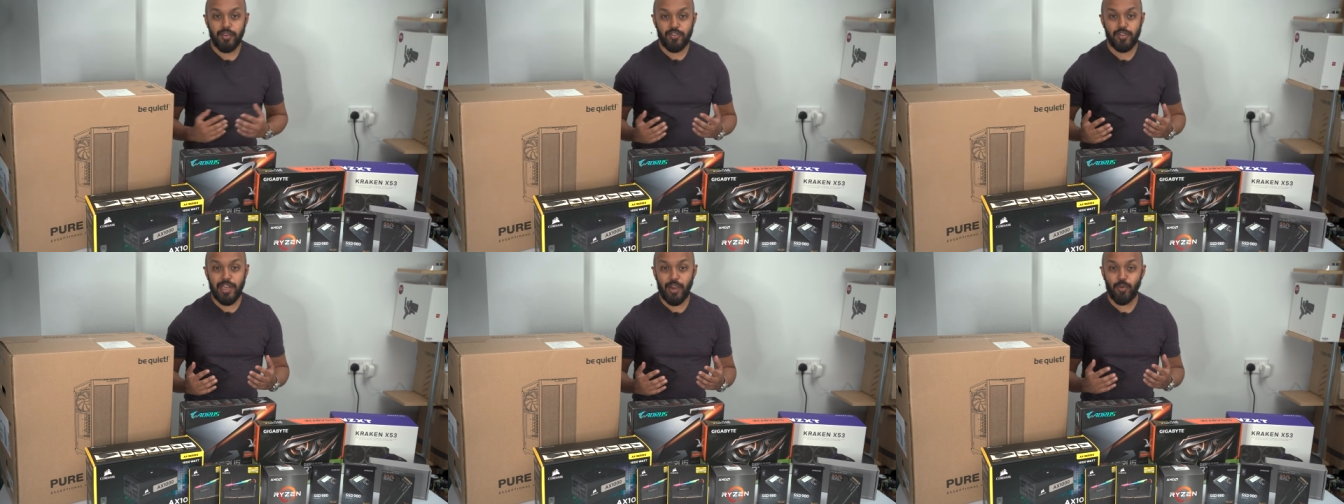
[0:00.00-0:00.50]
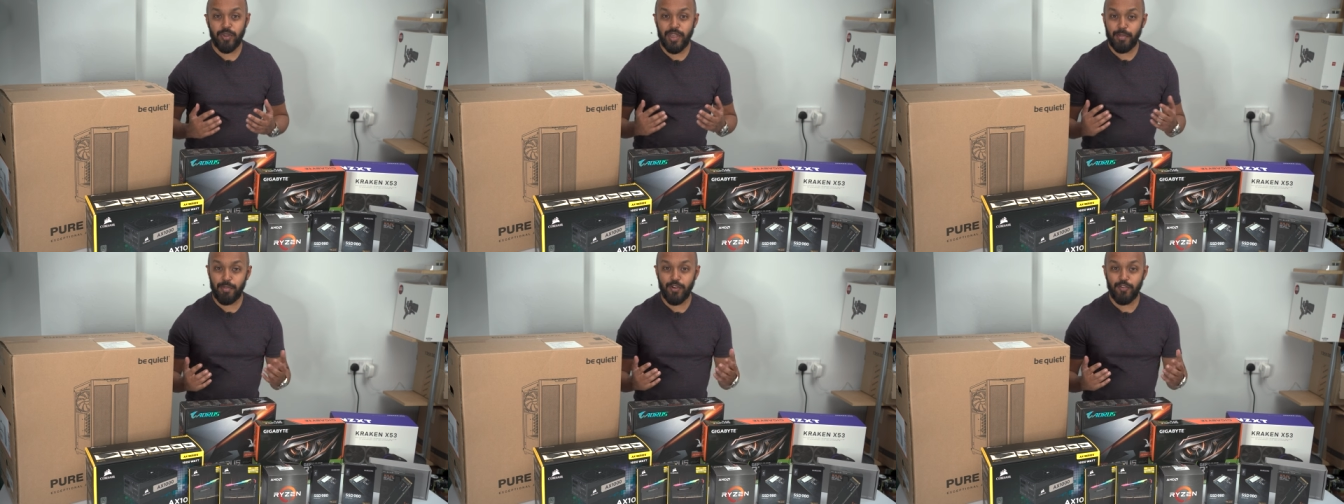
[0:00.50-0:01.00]
So now with
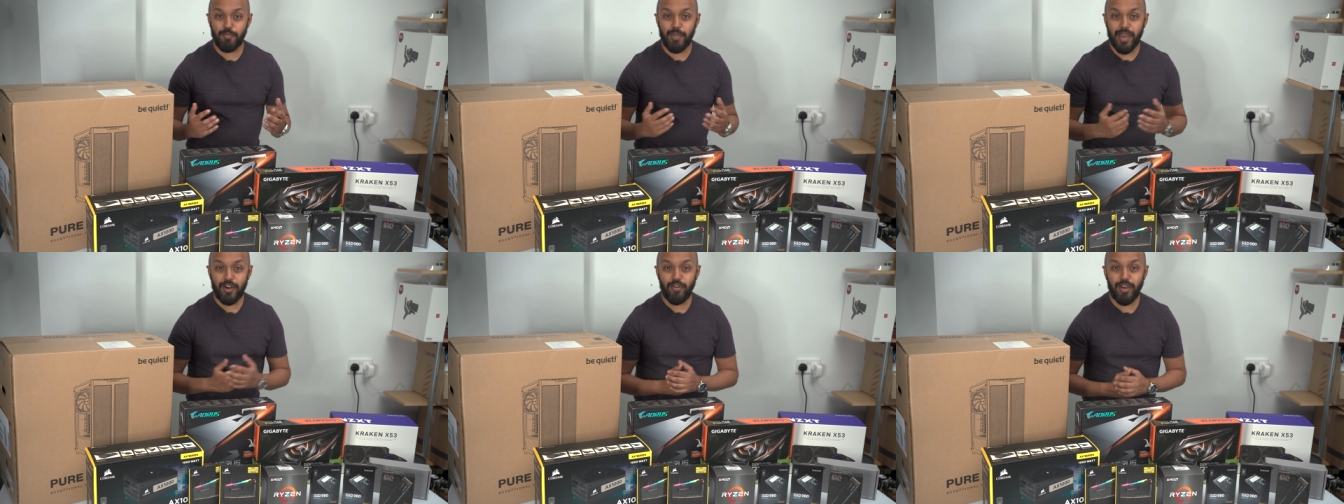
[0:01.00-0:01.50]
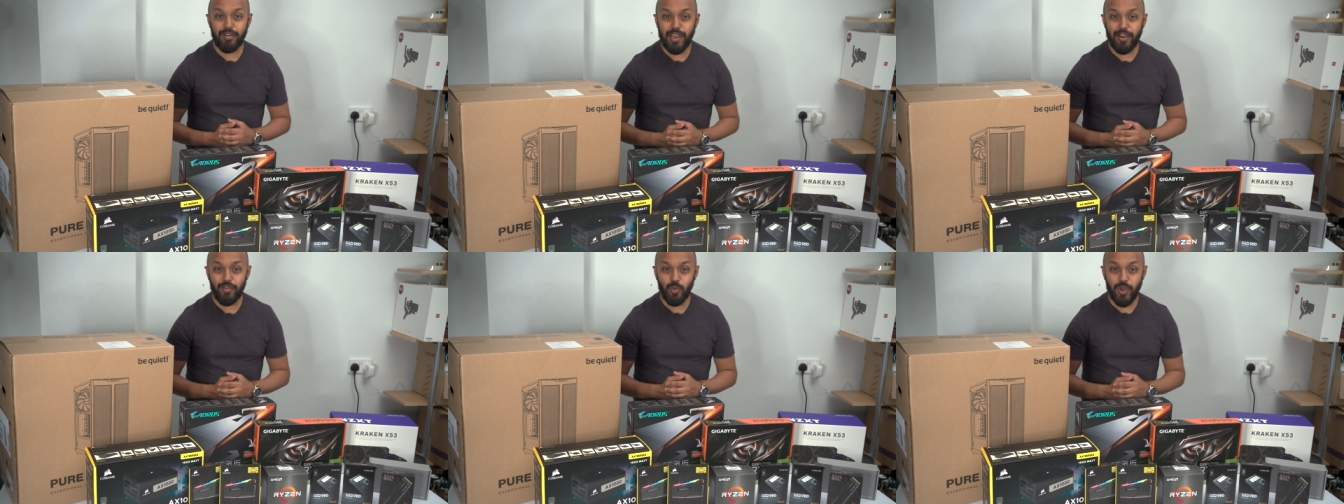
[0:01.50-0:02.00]
that bit of background
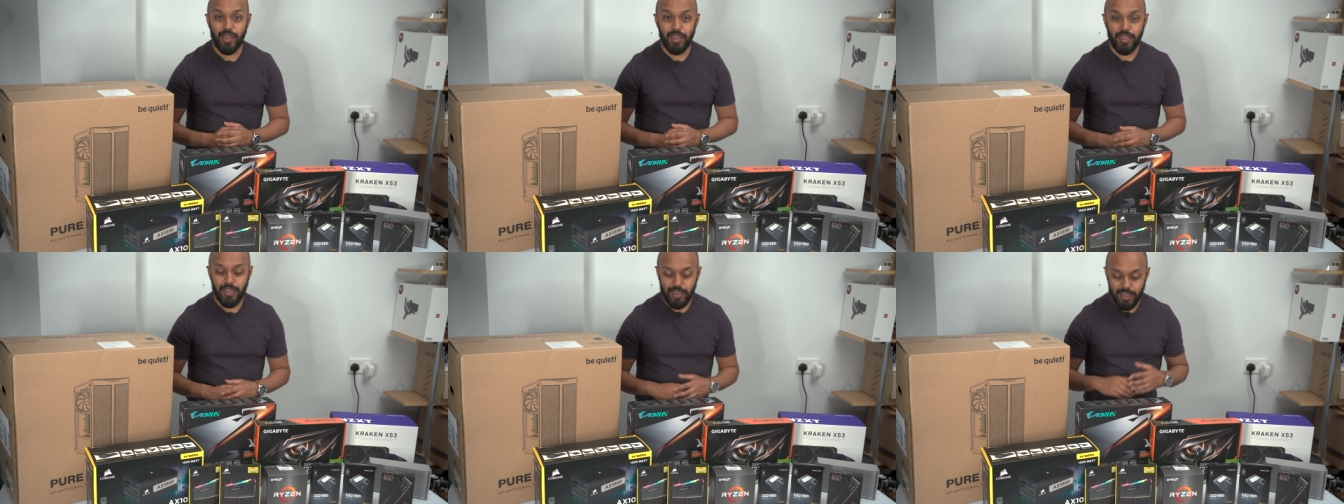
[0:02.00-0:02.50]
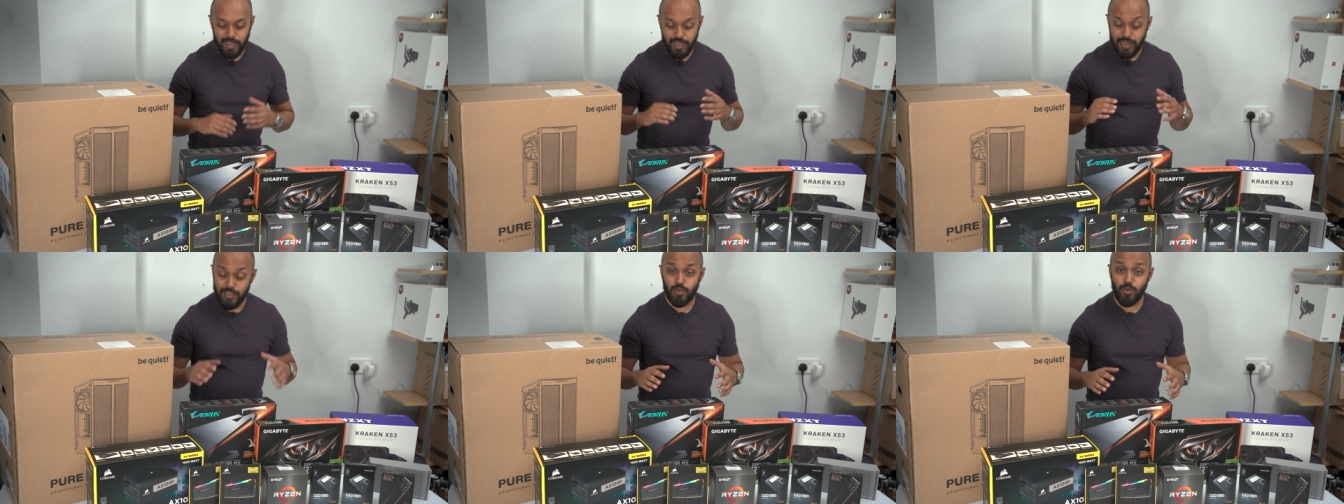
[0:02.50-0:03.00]
out of the way, uh,
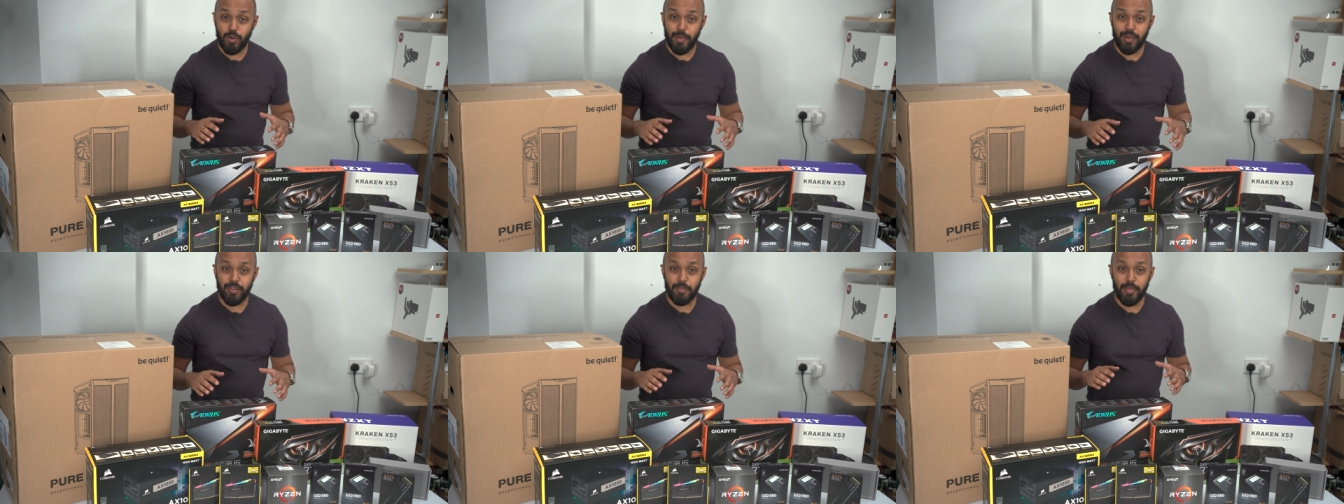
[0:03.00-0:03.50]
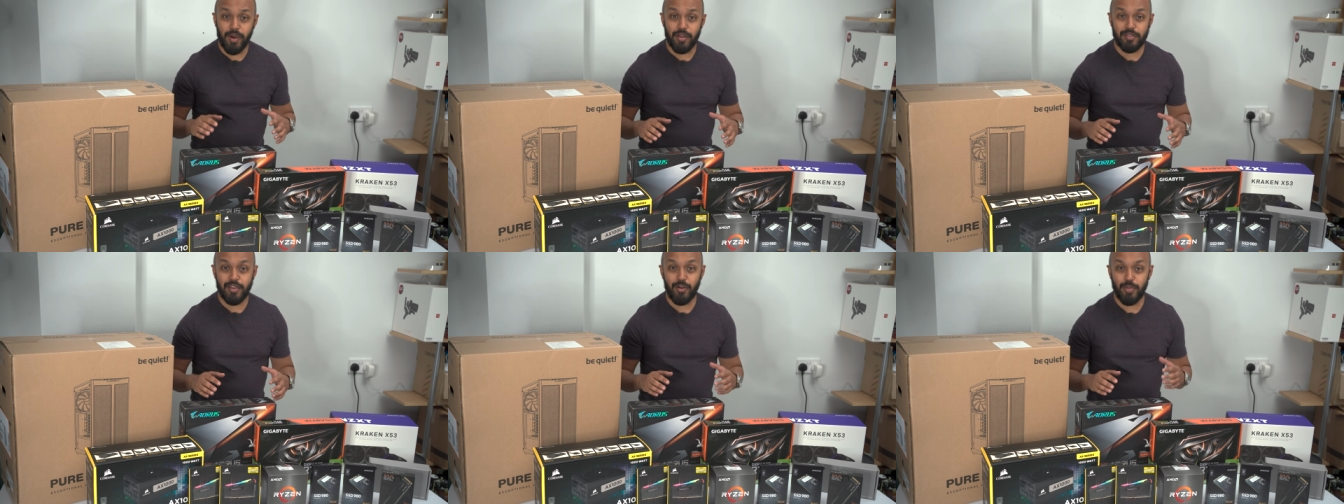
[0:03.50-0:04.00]
let's talk about the
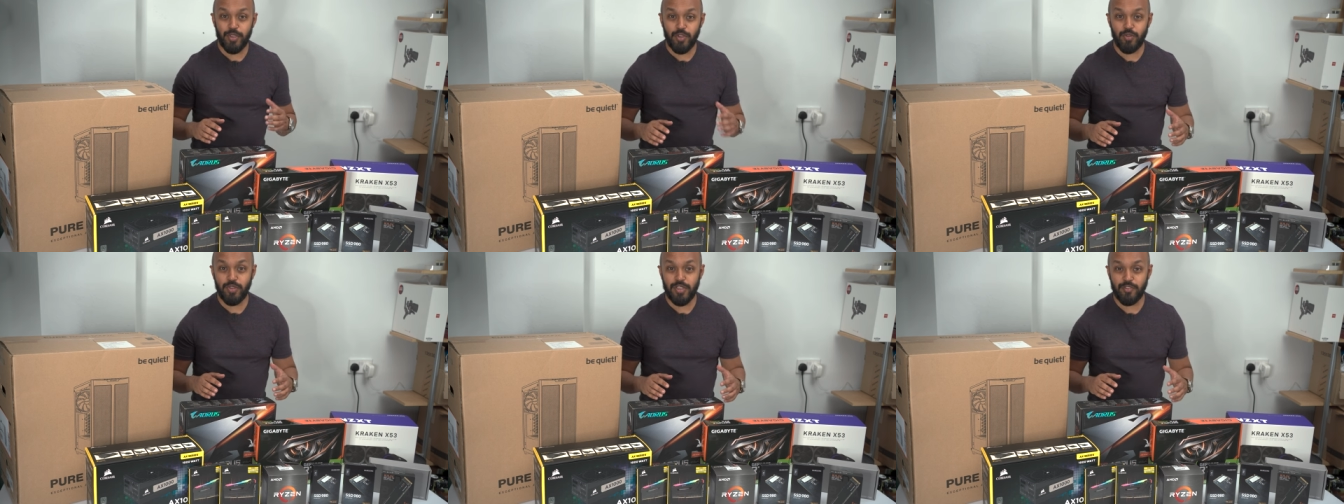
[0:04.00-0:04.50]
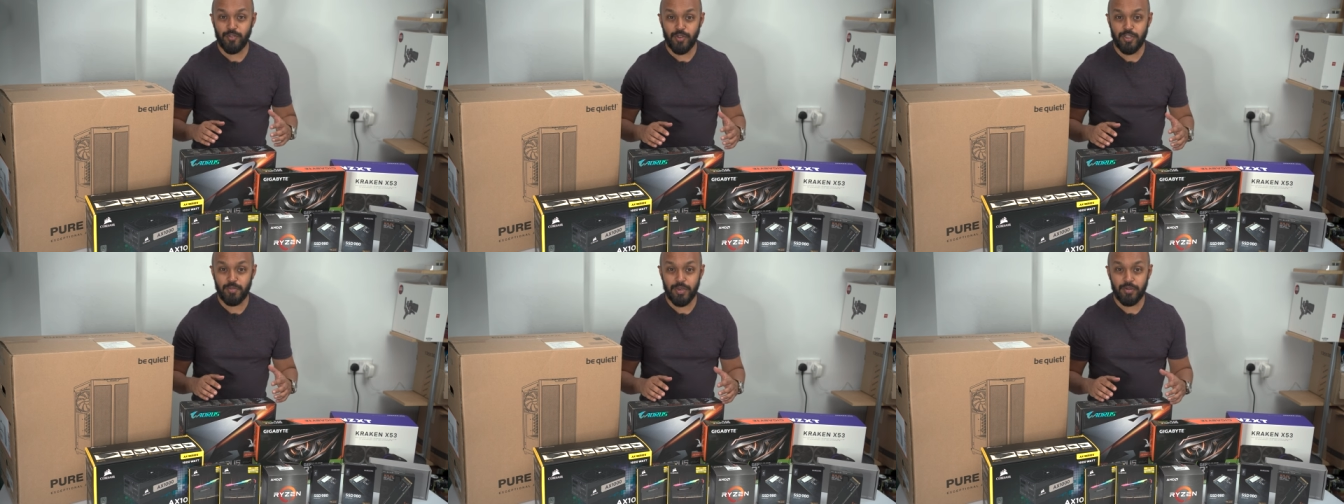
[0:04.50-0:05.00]
parts that I'll be using for
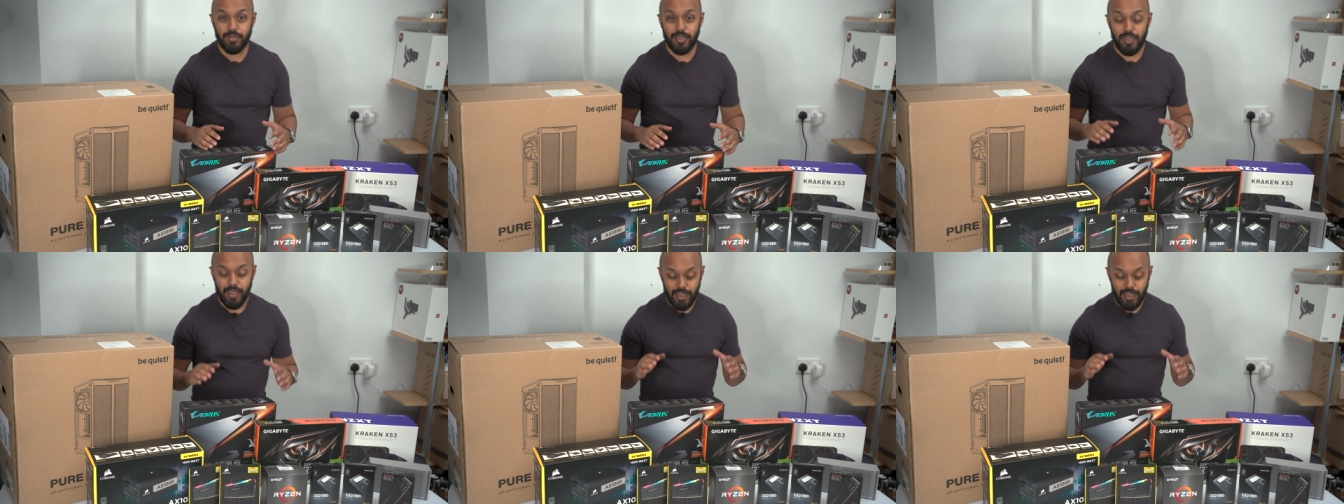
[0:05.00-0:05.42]
this build.